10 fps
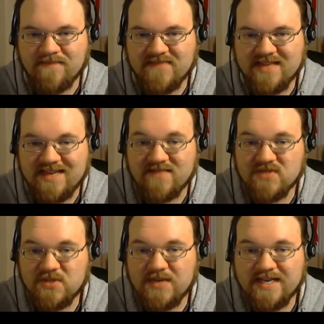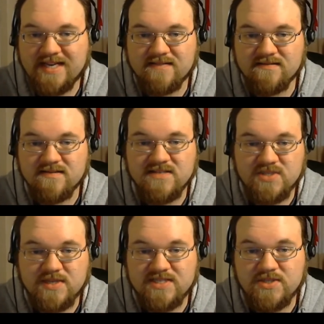it was creating
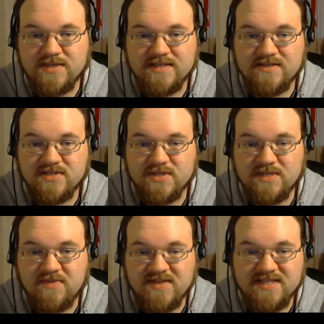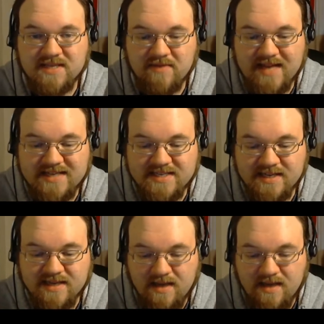stress points on the plastic.